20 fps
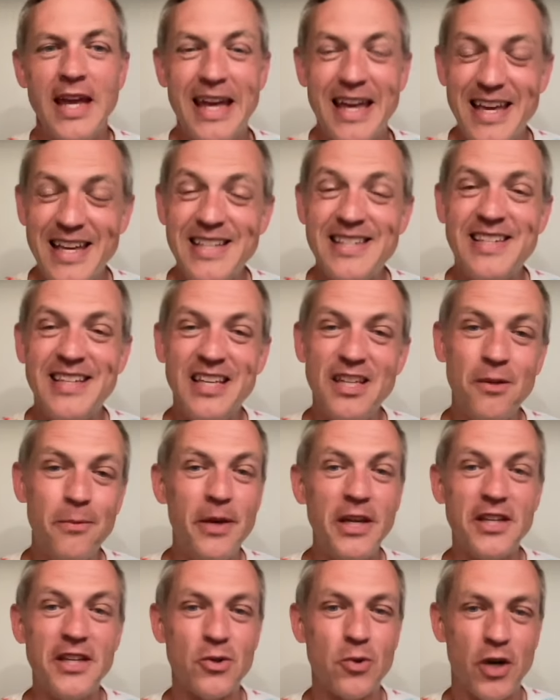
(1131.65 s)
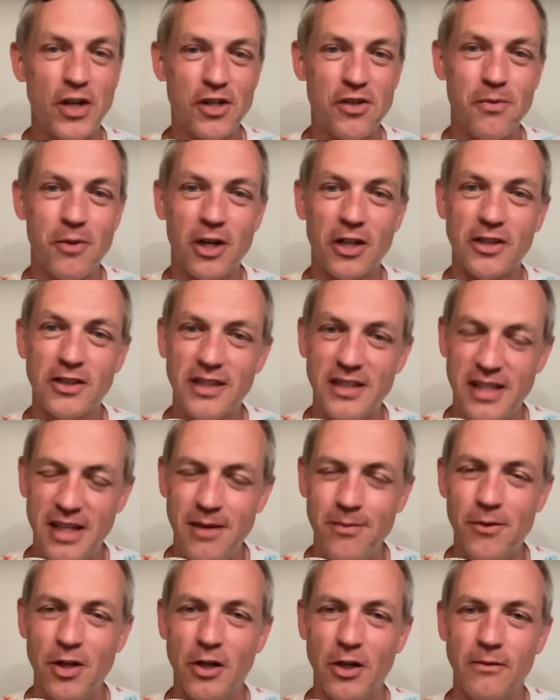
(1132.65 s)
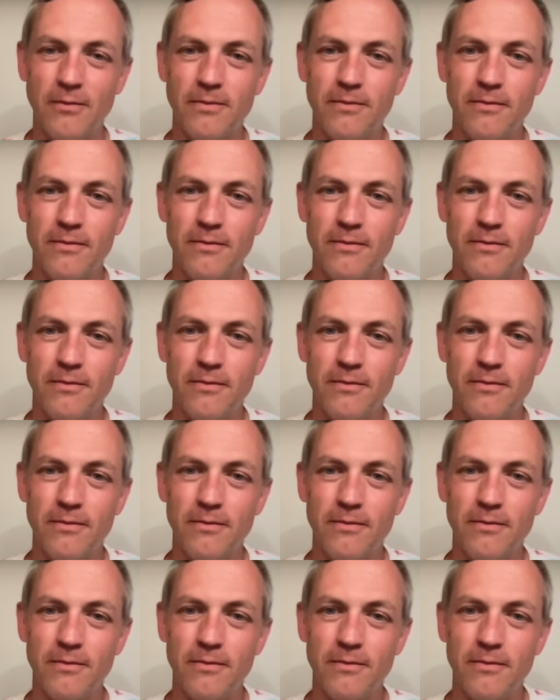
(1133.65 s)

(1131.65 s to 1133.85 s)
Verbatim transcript: Is he the biggest question mark on the team, though?